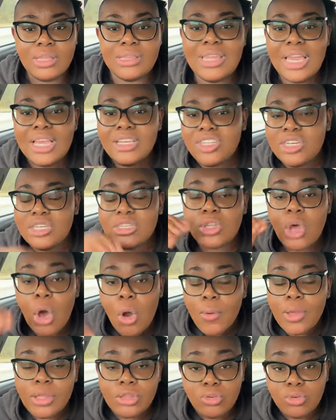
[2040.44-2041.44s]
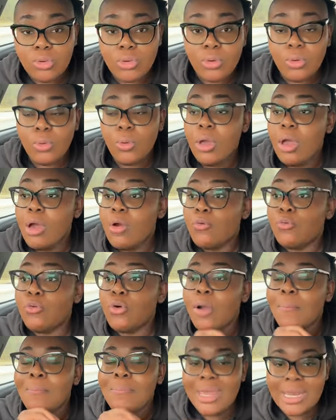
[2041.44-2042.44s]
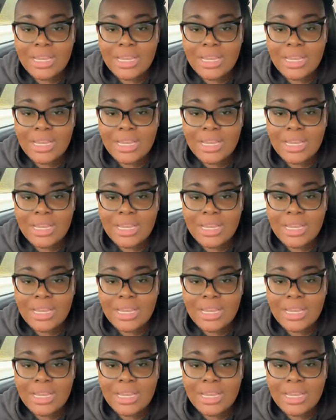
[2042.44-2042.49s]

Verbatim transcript: The things she's going through for